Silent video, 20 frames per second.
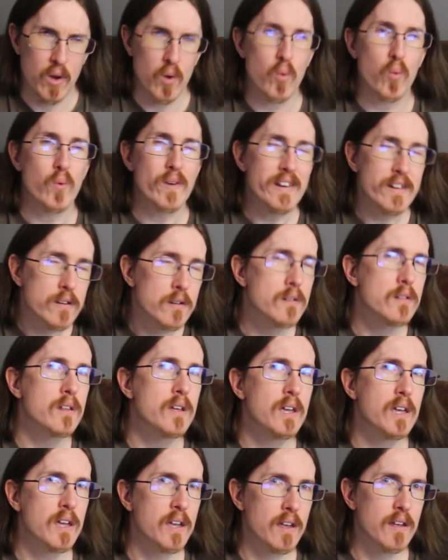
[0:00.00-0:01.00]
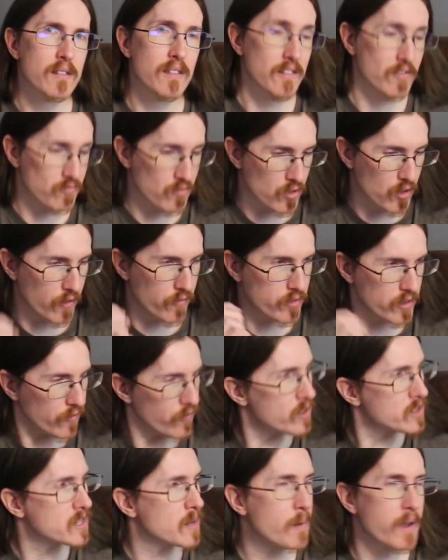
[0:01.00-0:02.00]
weirdly, the
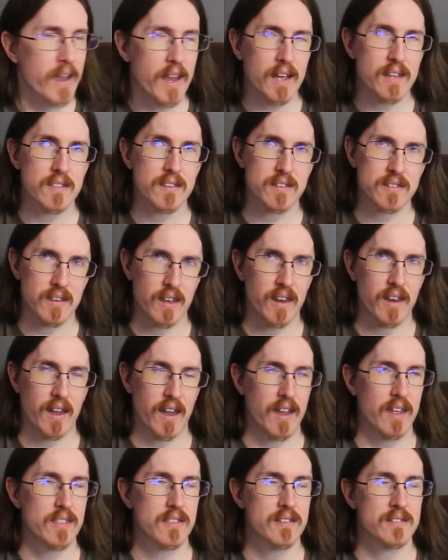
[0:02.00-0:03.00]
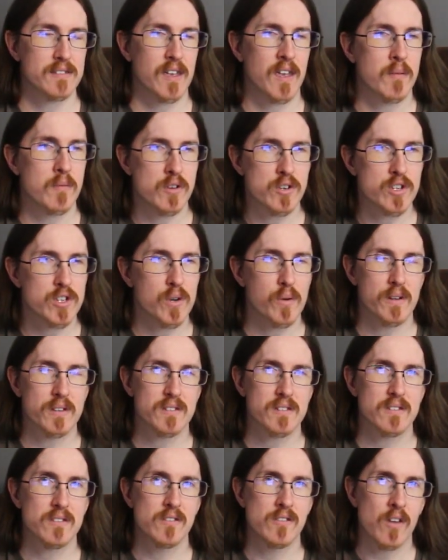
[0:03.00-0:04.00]
first time I had this, I had the same issue.
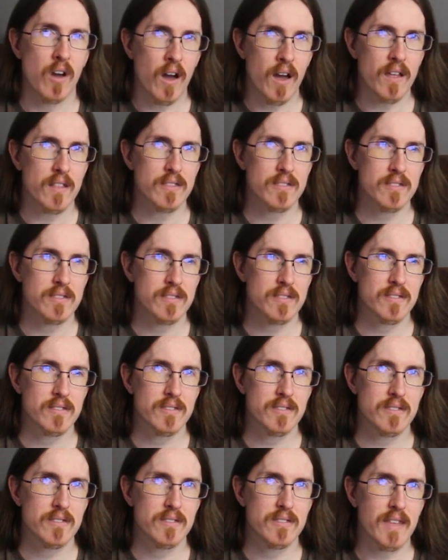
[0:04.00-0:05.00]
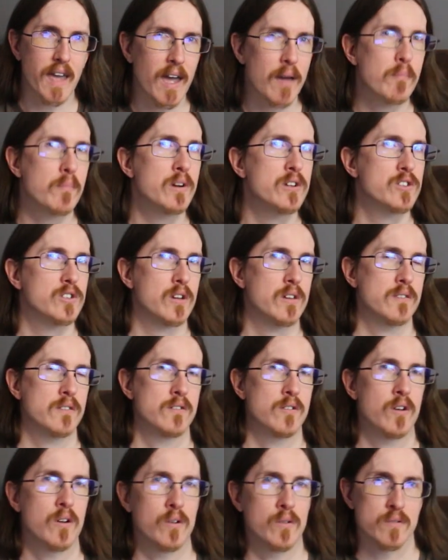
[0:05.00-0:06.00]
It's not that much on the
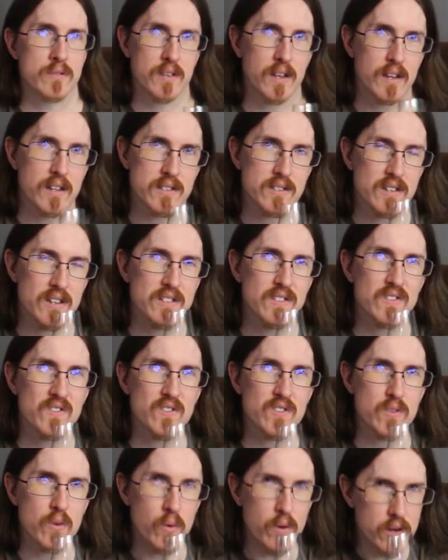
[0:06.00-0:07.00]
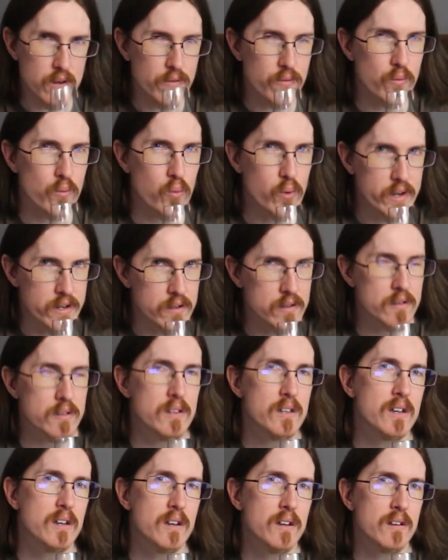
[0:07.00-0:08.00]
nose. Like it's sort of
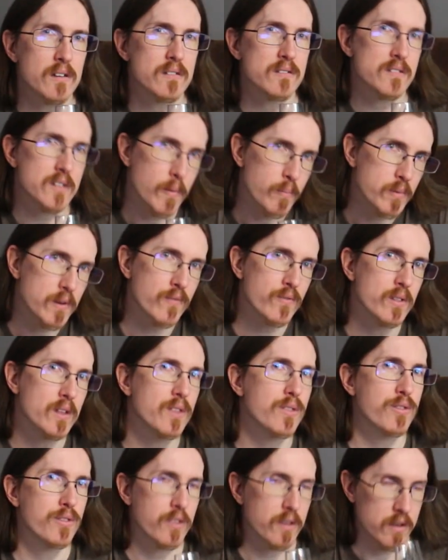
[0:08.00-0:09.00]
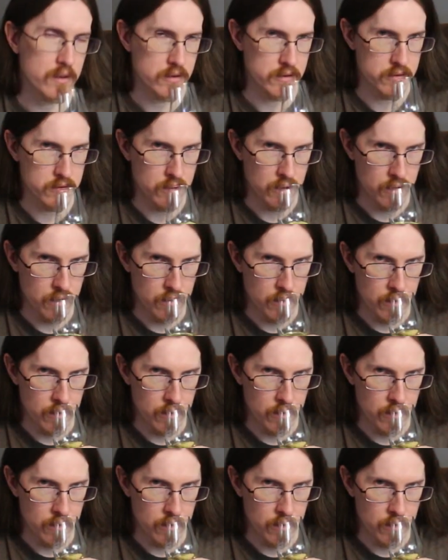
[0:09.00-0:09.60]
weirdly, deceptively thin